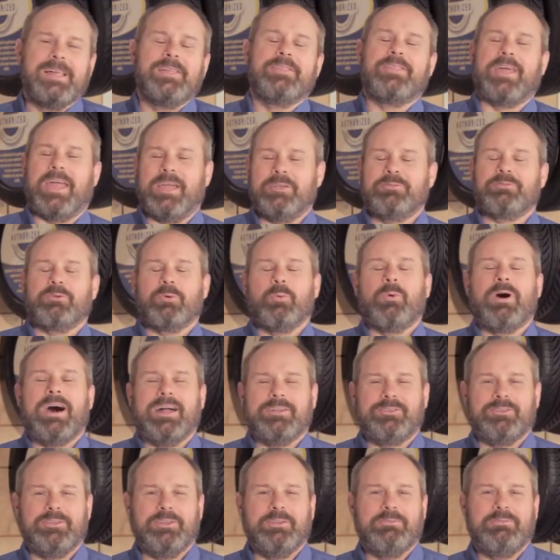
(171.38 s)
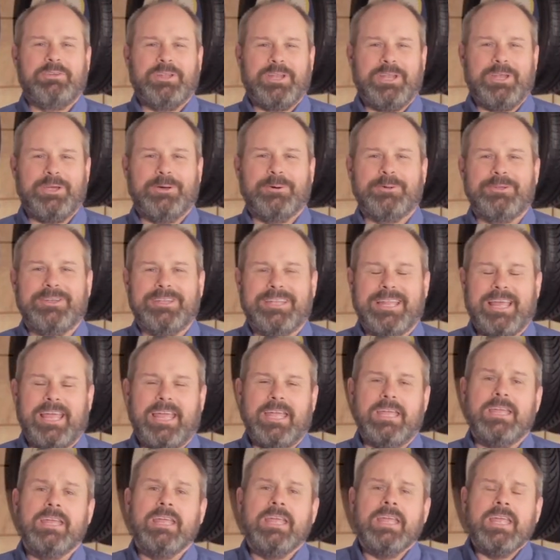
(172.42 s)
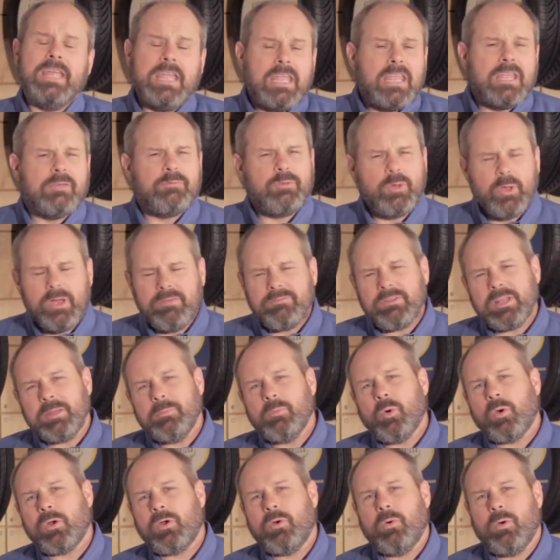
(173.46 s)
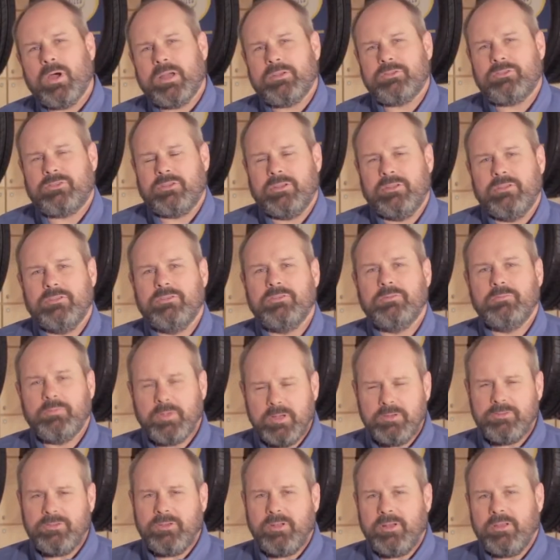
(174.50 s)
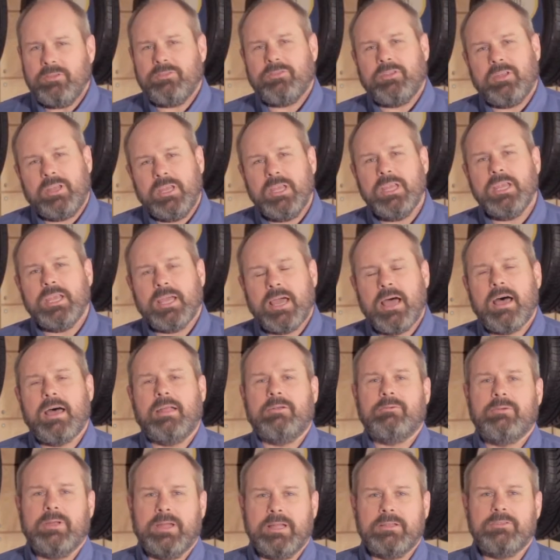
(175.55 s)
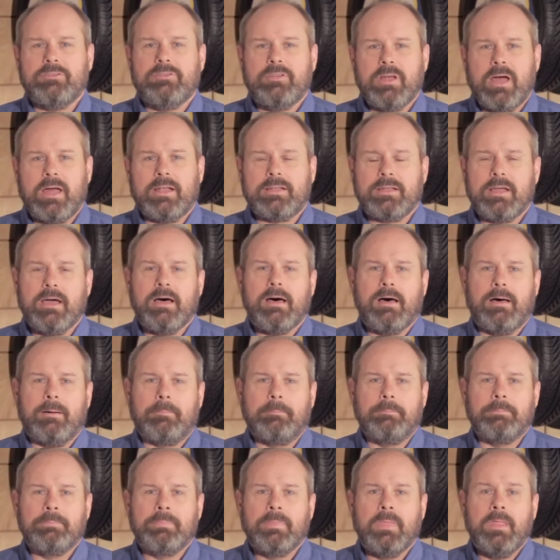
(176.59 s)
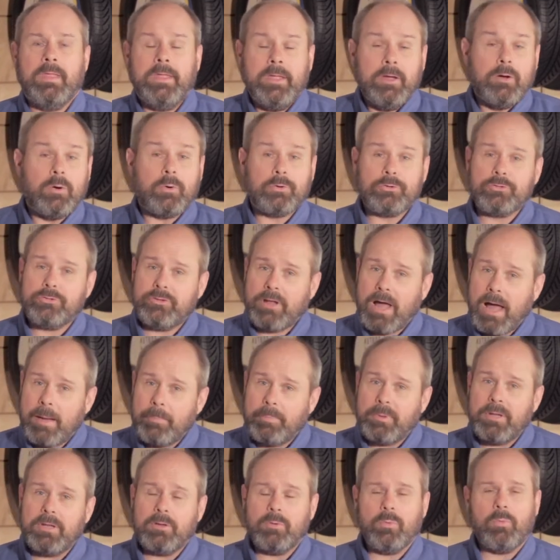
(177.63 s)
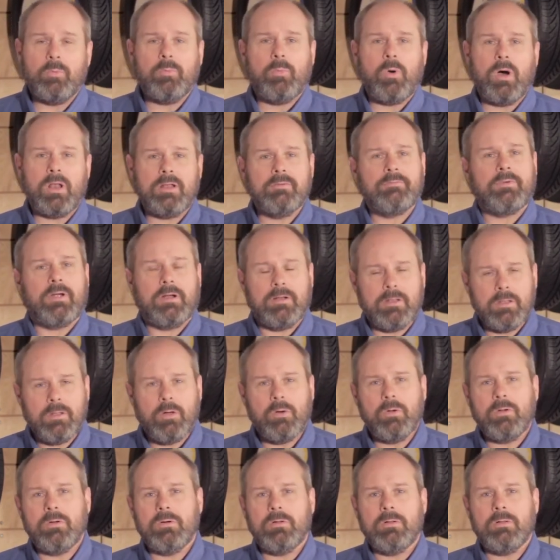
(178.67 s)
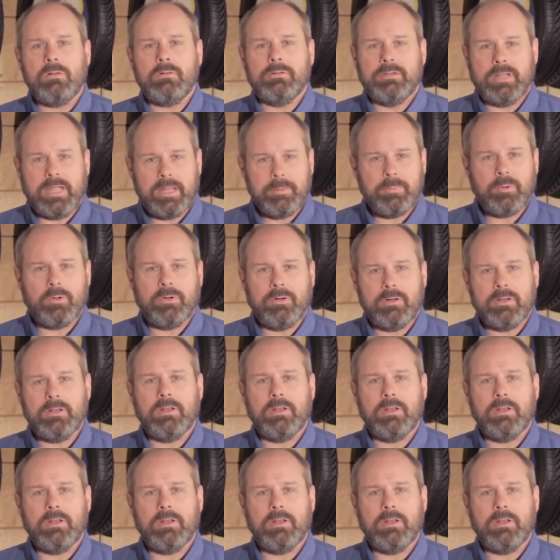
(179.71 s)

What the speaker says: Thanks for watching the video today. If you have any more questions, visit us at econrads.com or stop into one of our local neighborhood